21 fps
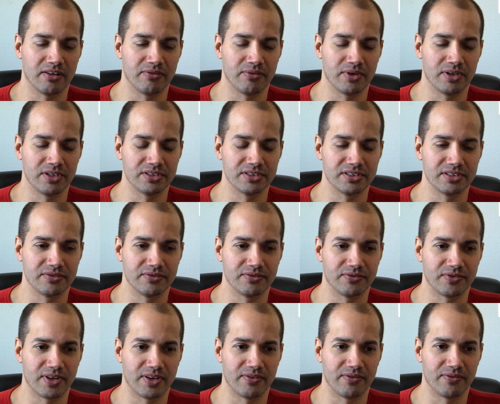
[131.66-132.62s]
ones
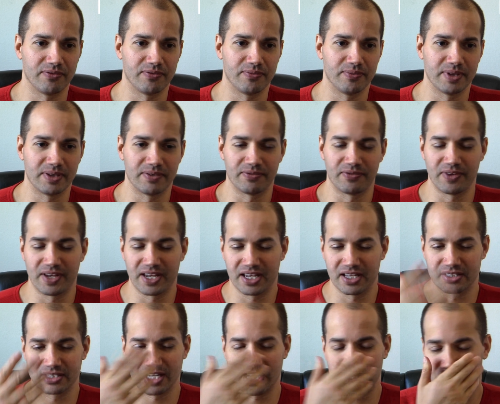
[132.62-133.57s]
and
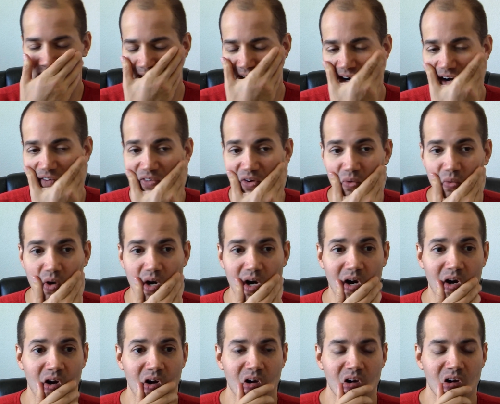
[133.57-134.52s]
fans out there
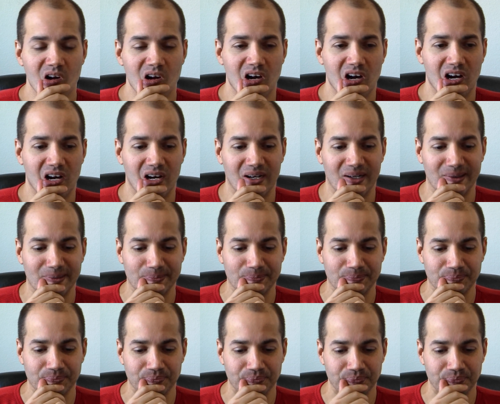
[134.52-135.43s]
everywhere. So